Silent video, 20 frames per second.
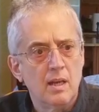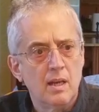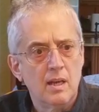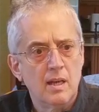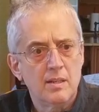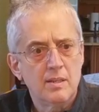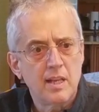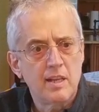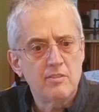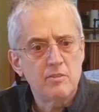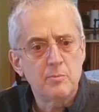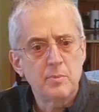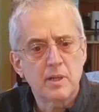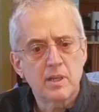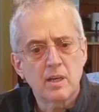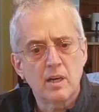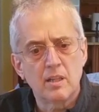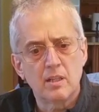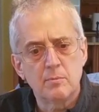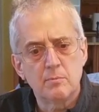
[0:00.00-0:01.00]
David
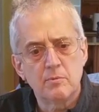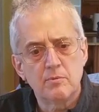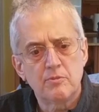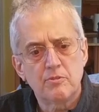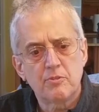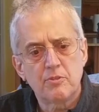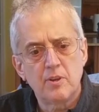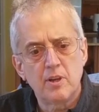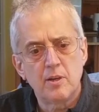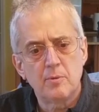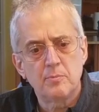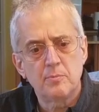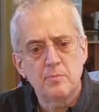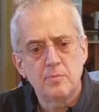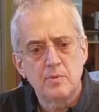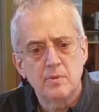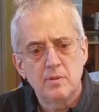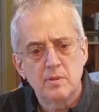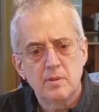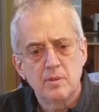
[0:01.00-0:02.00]
McCullum from
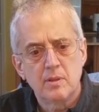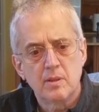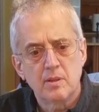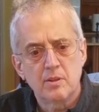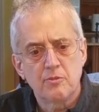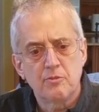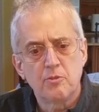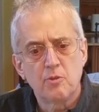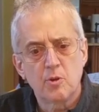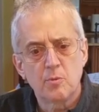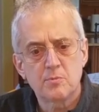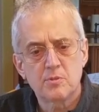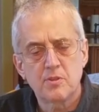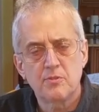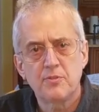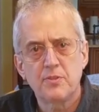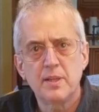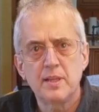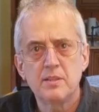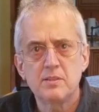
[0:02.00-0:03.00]
The Forms of
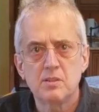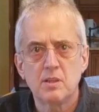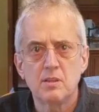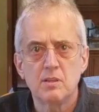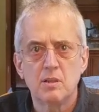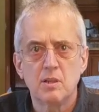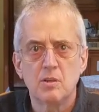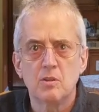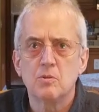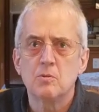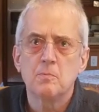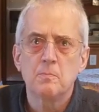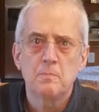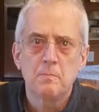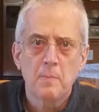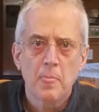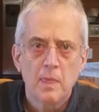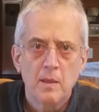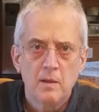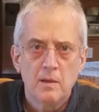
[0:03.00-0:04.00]
Things Unknown.
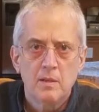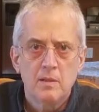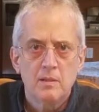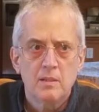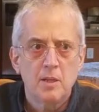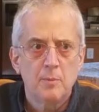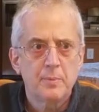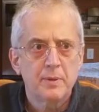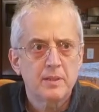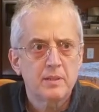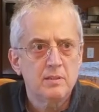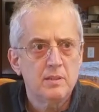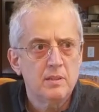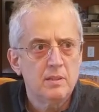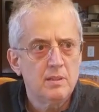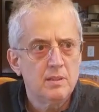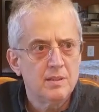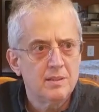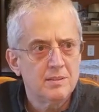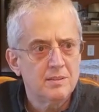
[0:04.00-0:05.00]

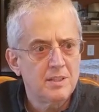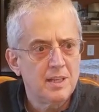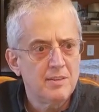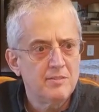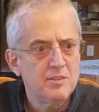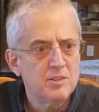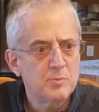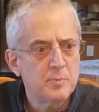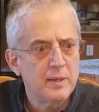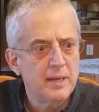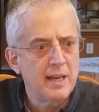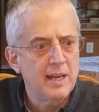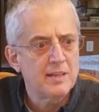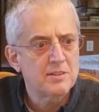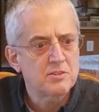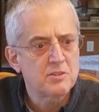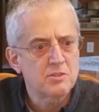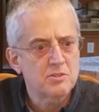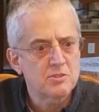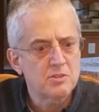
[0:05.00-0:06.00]
Typically, David's been
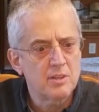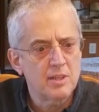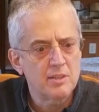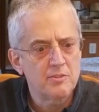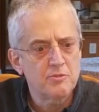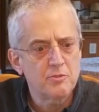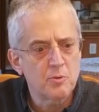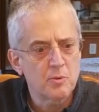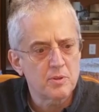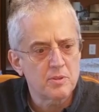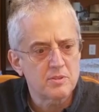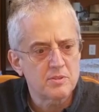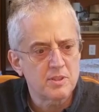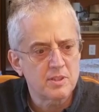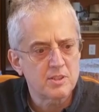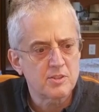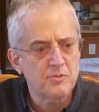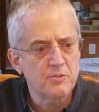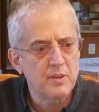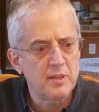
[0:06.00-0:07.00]
asked to sign for The
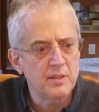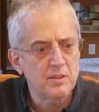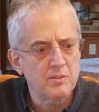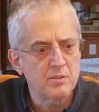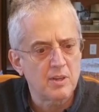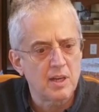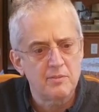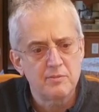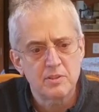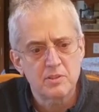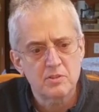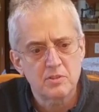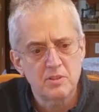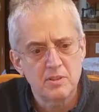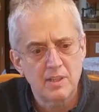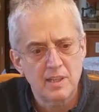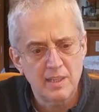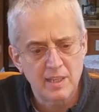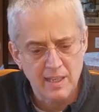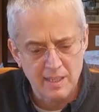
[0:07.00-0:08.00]
Sixth Finger. Obviously,
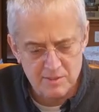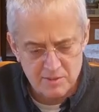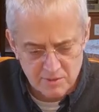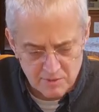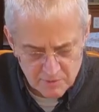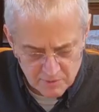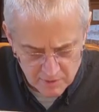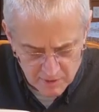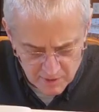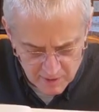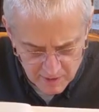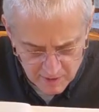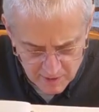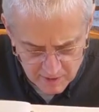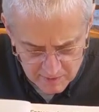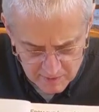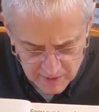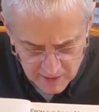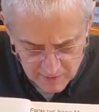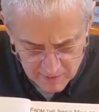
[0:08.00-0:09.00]
I asked
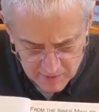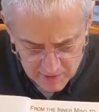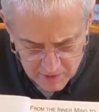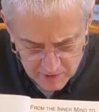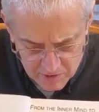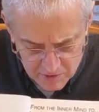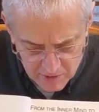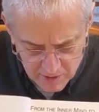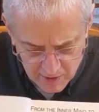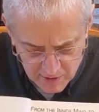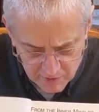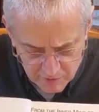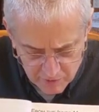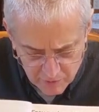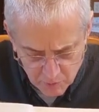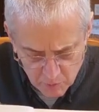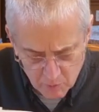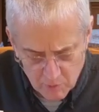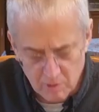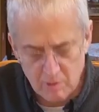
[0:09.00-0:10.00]
David to sign
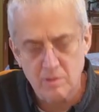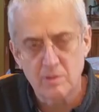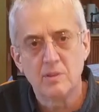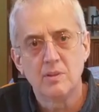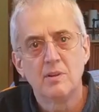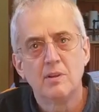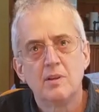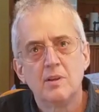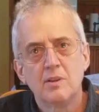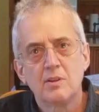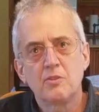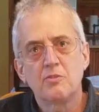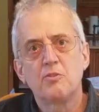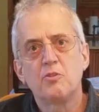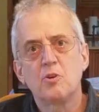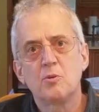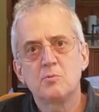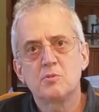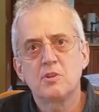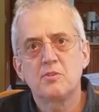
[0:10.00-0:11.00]
for The
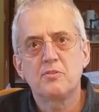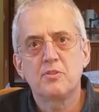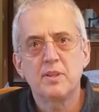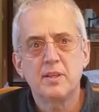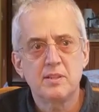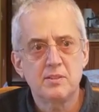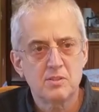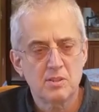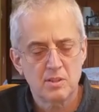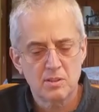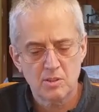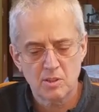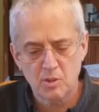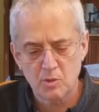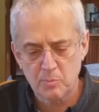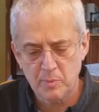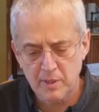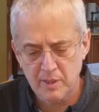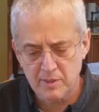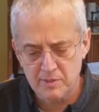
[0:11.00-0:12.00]
Forms of Things Unknown
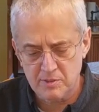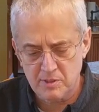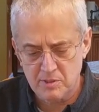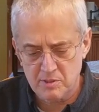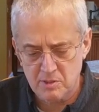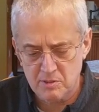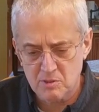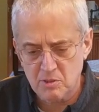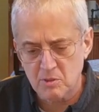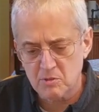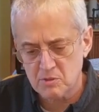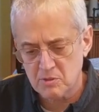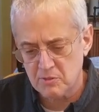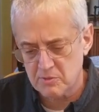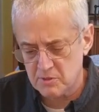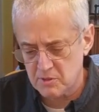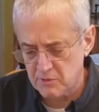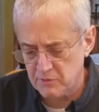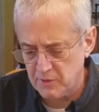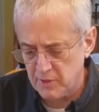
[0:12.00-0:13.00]
because it's a Joseph
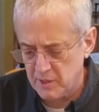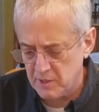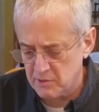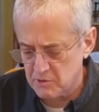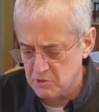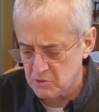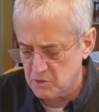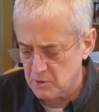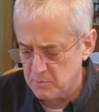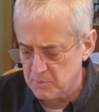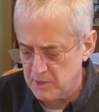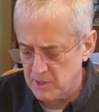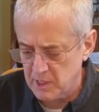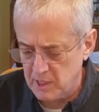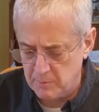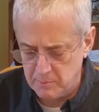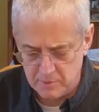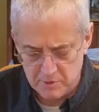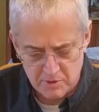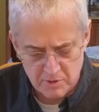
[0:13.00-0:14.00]
Stefano scripted
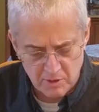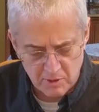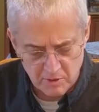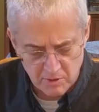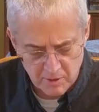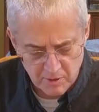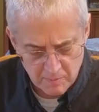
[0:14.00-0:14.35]
episode.